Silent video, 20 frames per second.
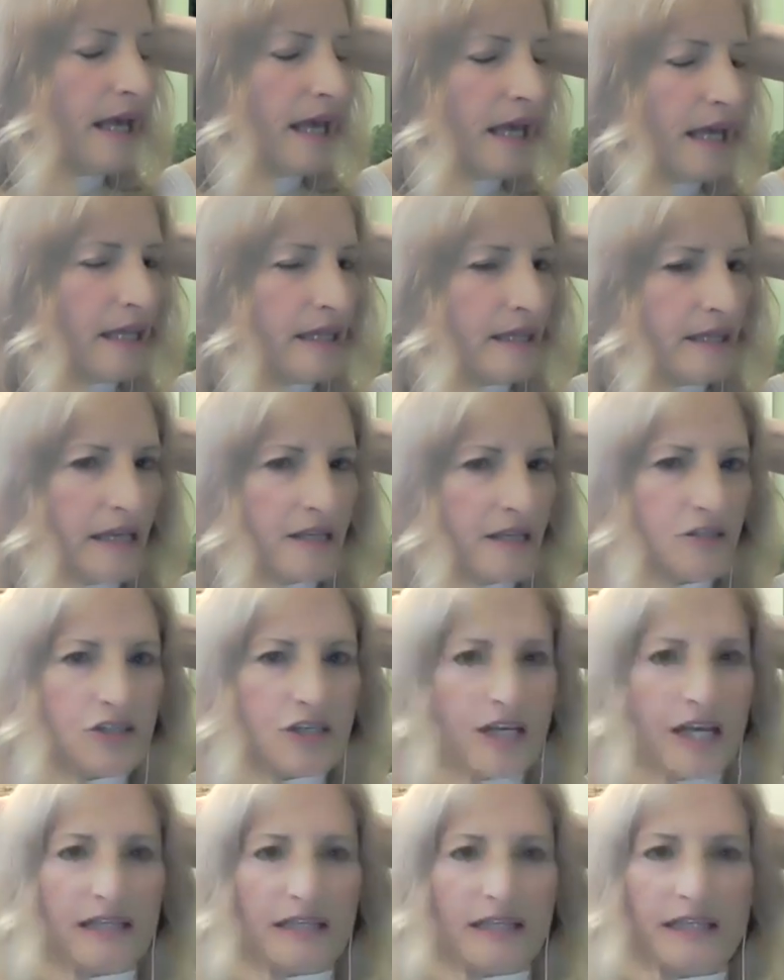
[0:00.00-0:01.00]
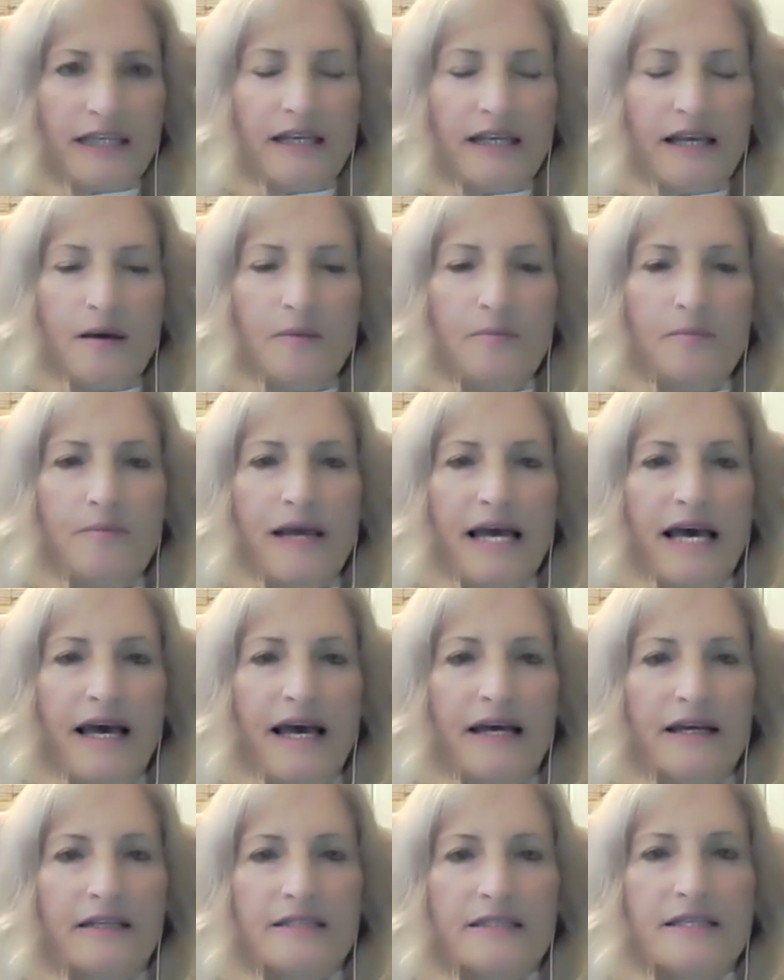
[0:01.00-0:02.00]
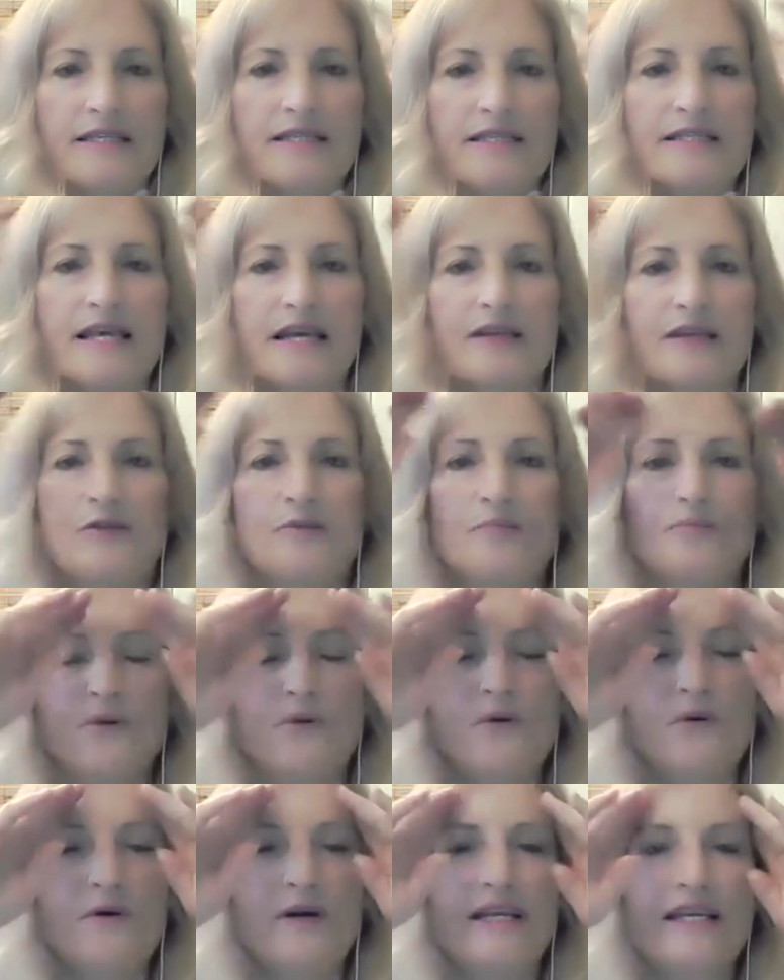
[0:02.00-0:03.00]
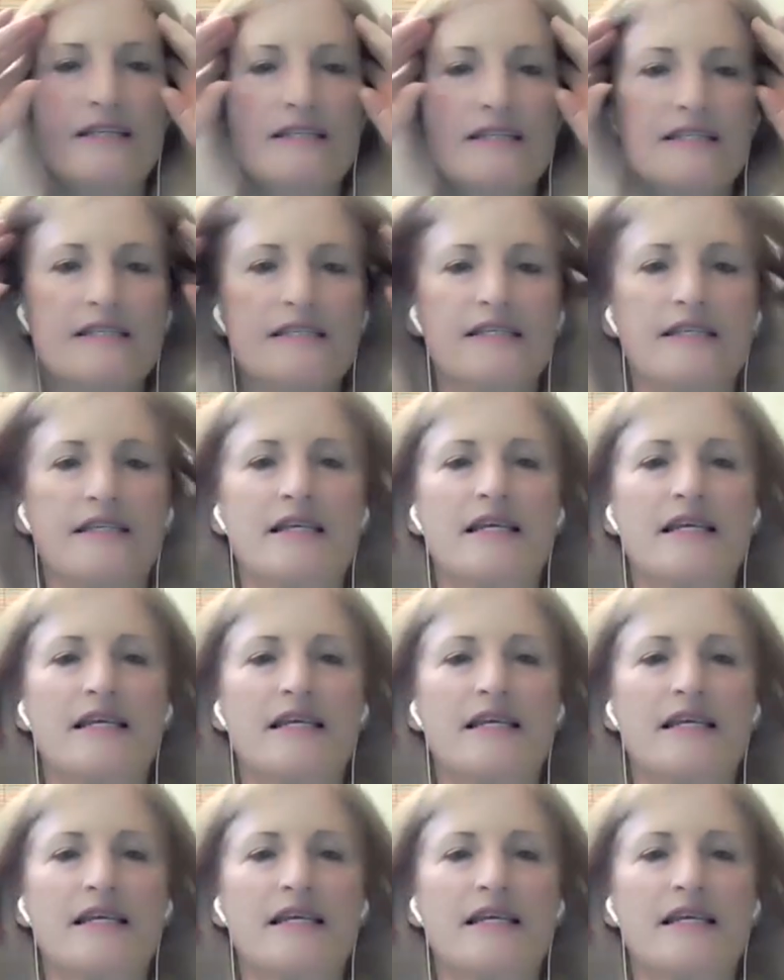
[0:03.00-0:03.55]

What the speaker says: And then gently come back to center point.